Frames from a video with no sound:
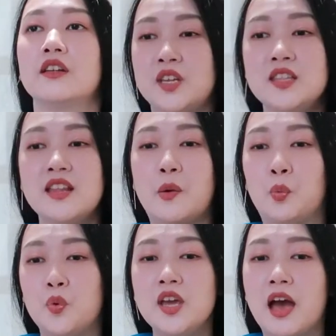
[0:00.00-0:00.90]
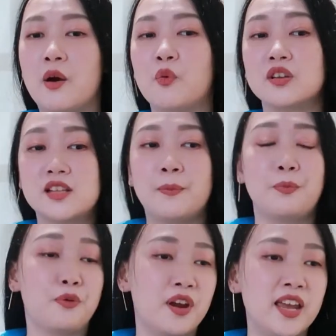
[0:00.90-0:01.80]
Within that week, I was like
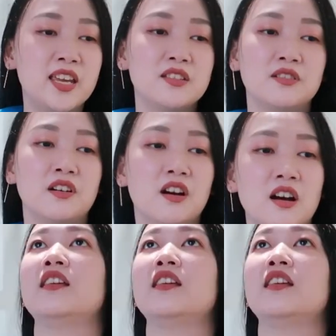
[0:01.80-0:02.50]
praying to God.